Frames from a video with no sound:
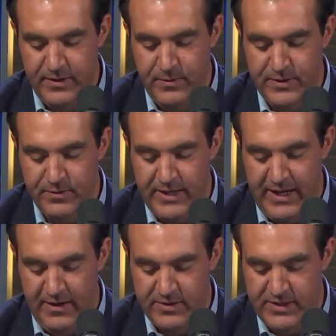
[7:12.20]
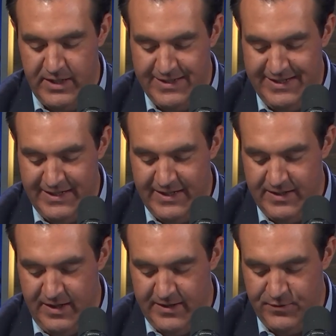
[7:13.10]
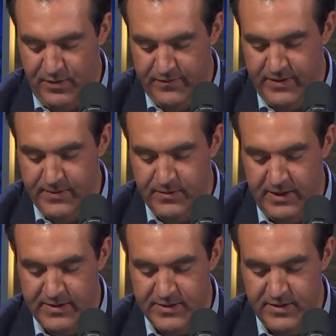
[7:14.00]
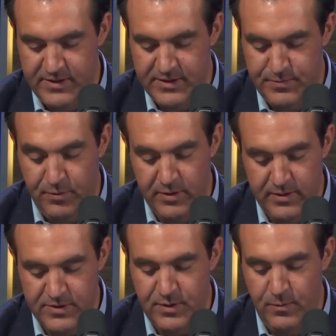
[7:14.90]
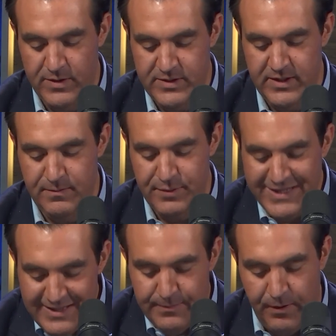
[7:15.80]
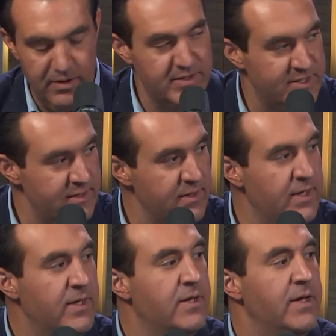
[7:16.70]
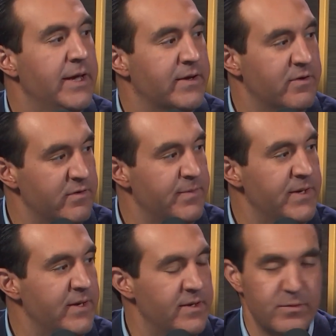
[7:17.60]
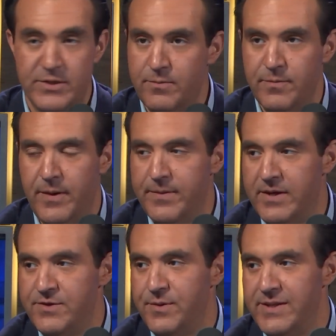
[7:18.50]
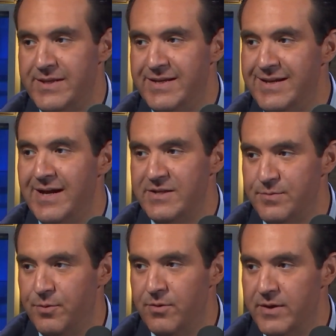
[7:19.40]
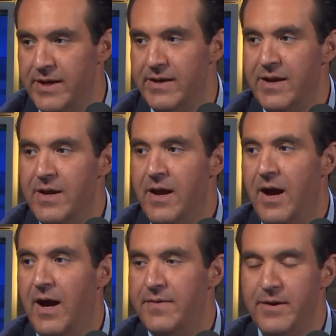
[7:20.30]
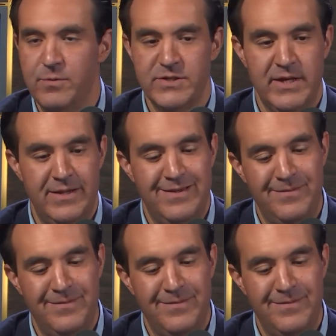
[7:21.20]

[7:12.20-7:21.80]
that went through the House did get 12 Democrats to support it, so it wasn't completely partisan. It could have been, and there were some Republicans who I think did not support it. And there's